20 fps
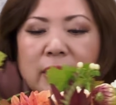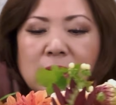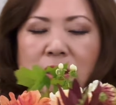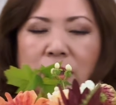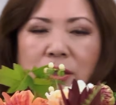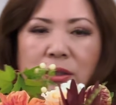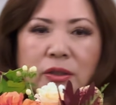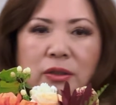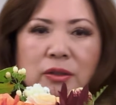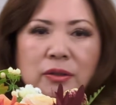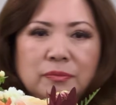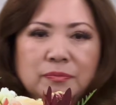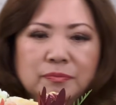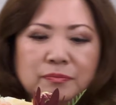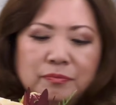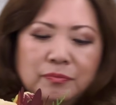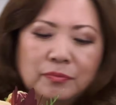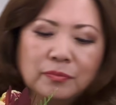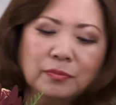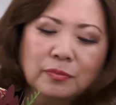here
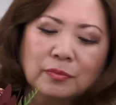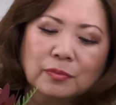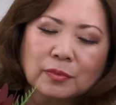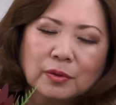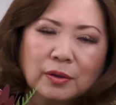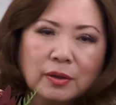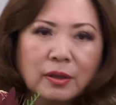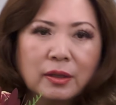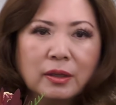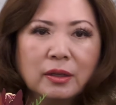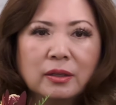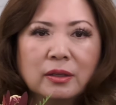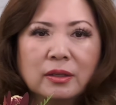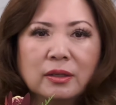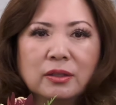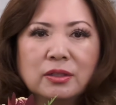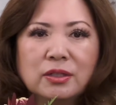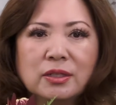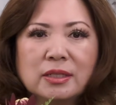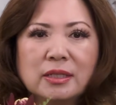
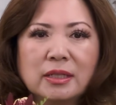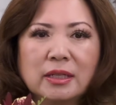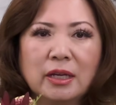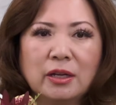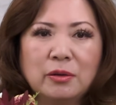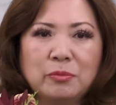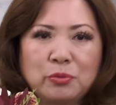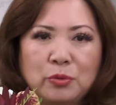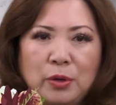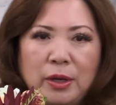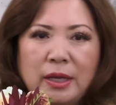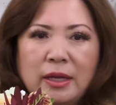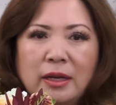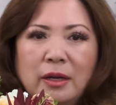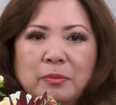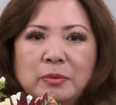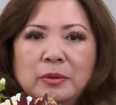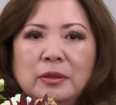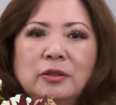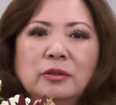just to kind of break it
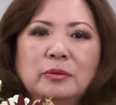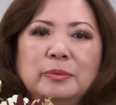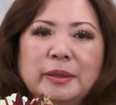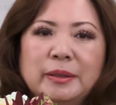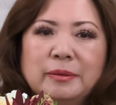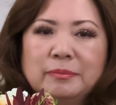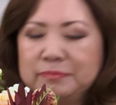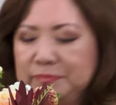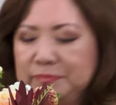up a little bit.